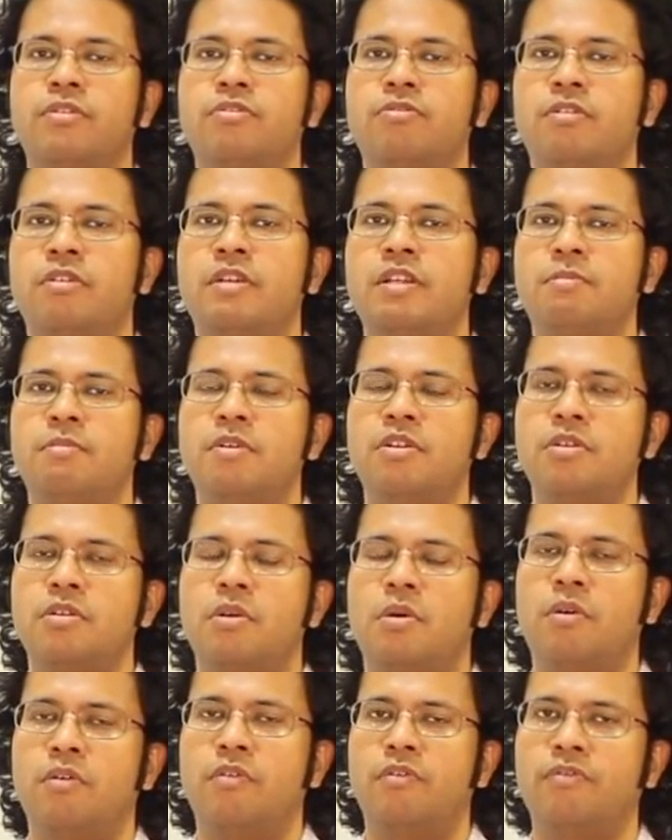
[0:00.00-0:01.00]
the treatment
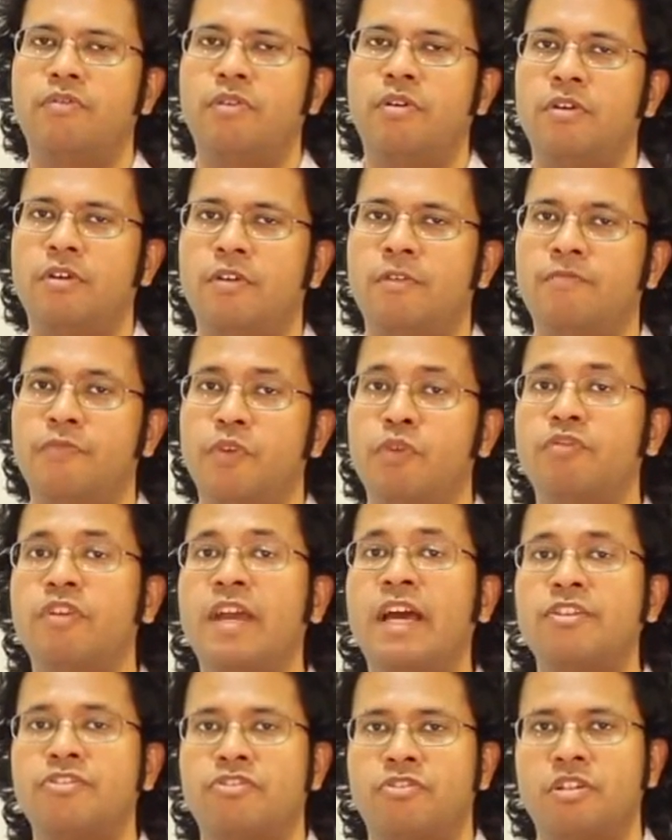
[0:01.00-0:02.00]
of
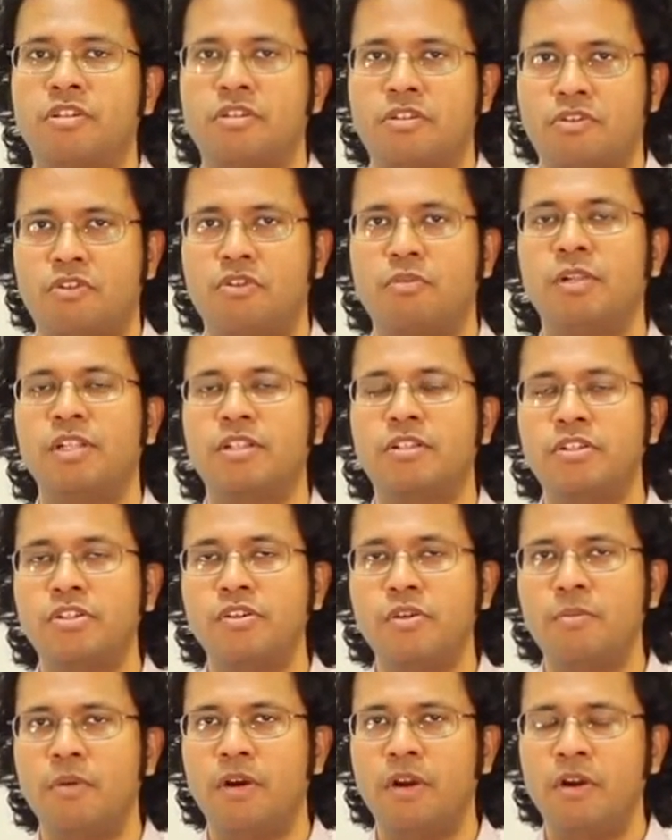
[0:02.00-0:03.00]
gastric stromal
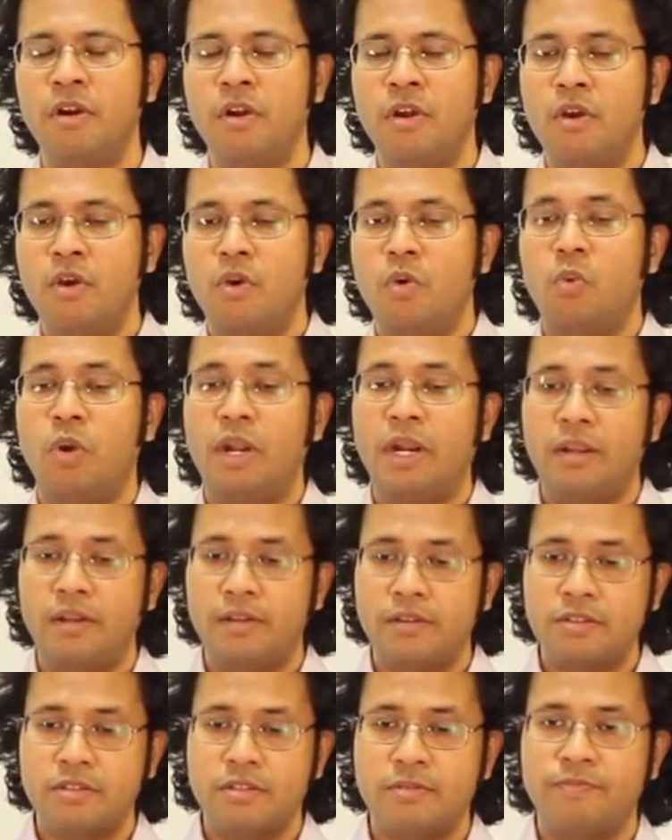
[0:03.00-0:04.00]
tumor,
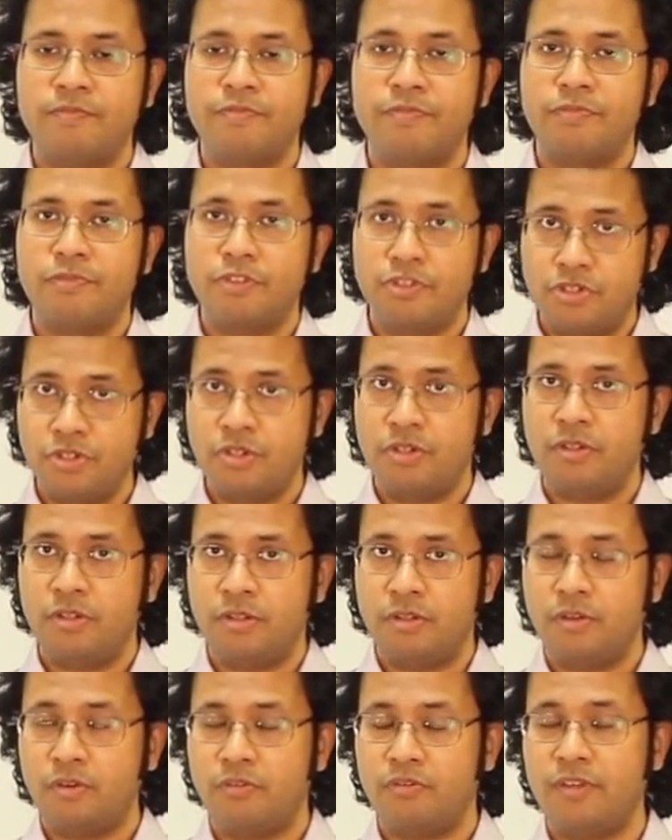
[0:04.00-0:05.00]
whereas the
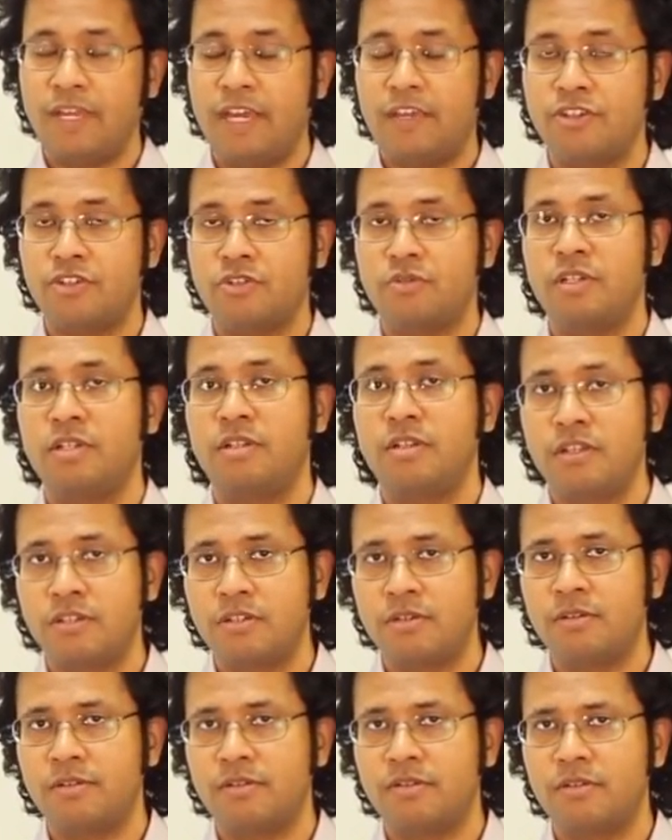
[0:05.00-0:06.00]
Journal of
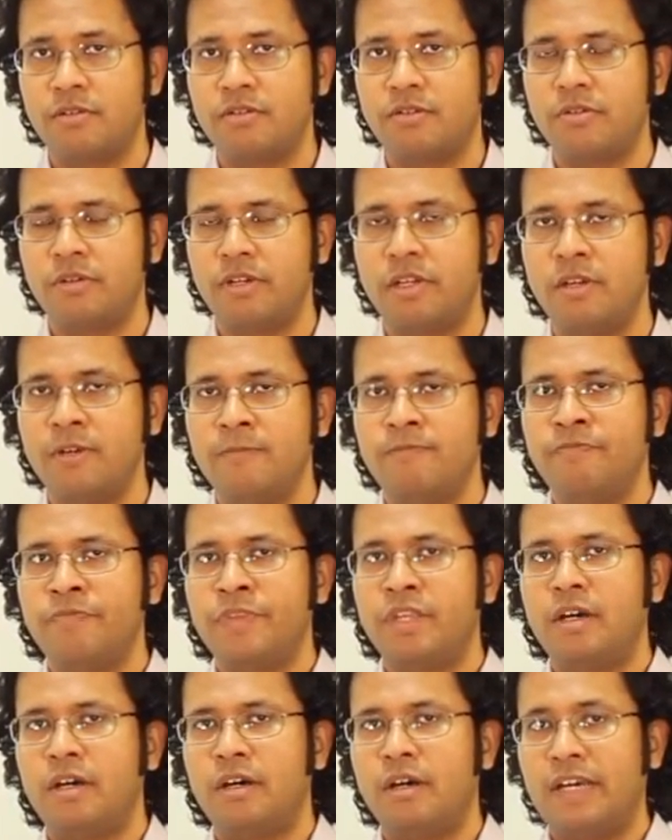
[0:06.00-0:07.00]
Gastrointestinal Surgery,
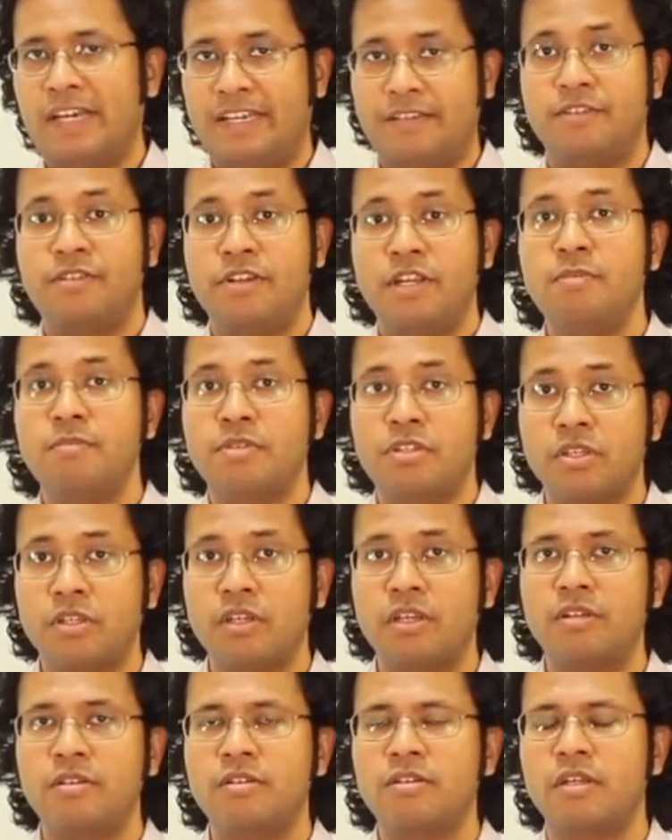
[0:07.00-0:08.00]
as the name
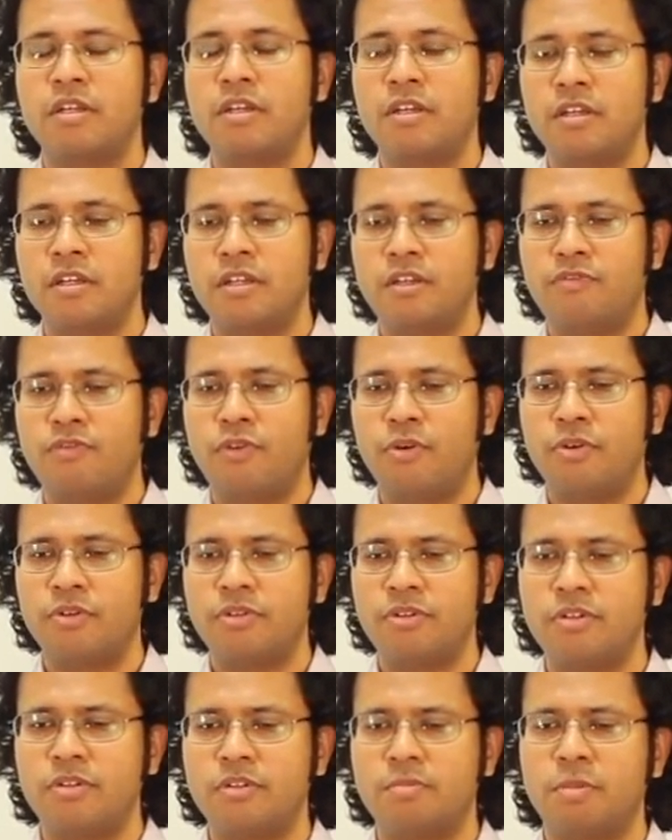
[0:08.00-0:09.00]
says, it
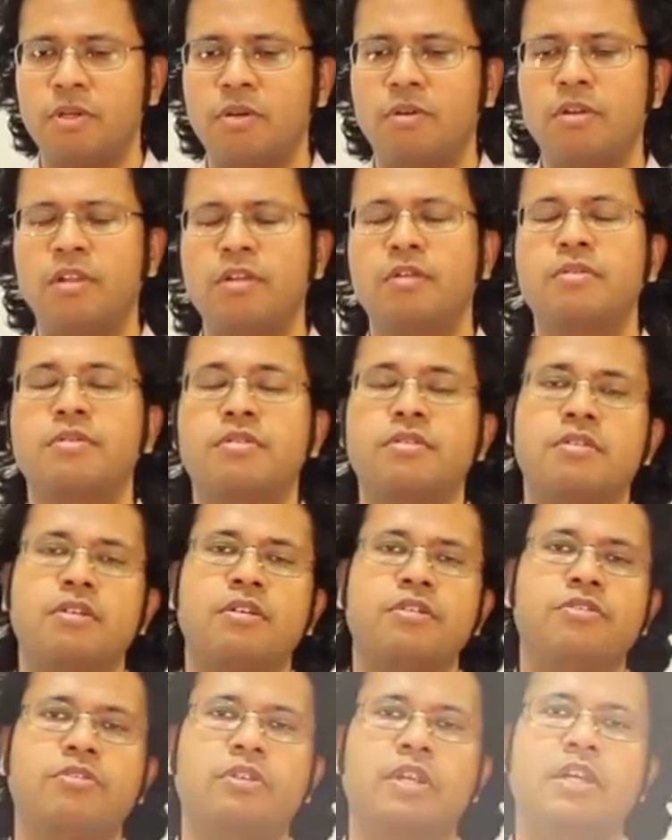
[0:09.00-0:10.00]
focuses purely on
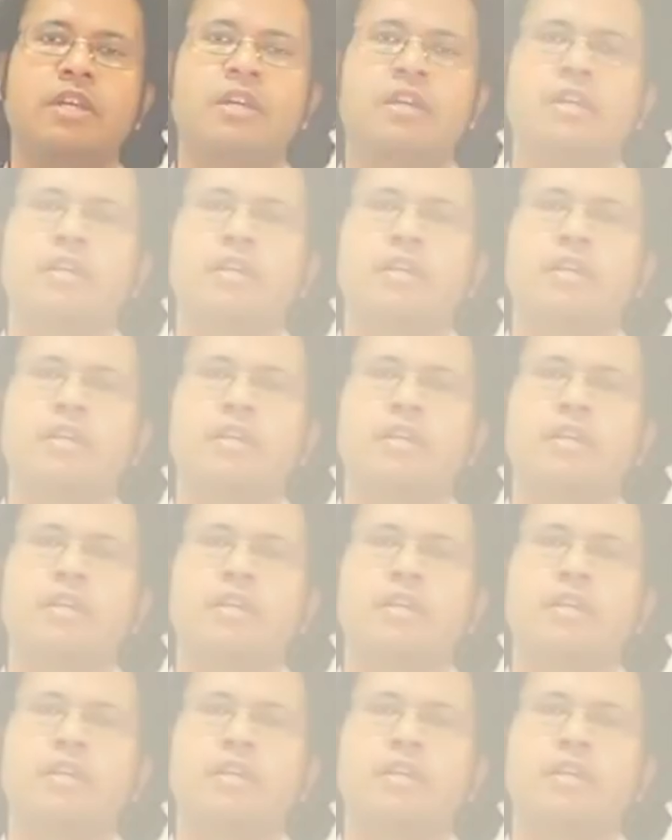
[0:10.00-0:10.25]
surgery.